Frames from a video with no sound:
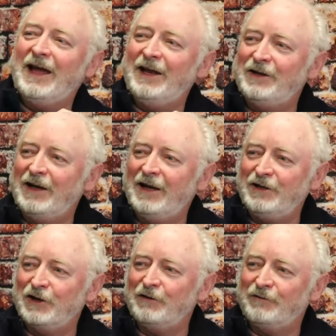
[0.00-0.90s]
And and
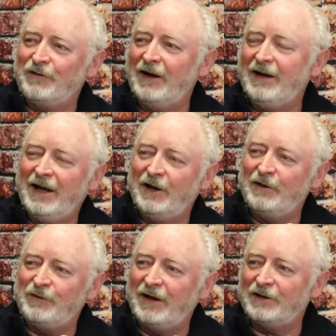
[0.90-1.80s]
you're going to find out
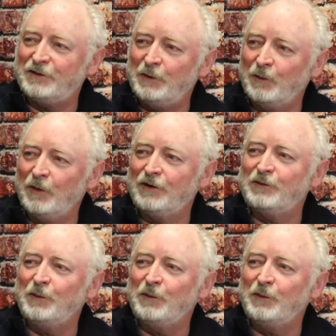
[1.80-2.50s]
if it actually works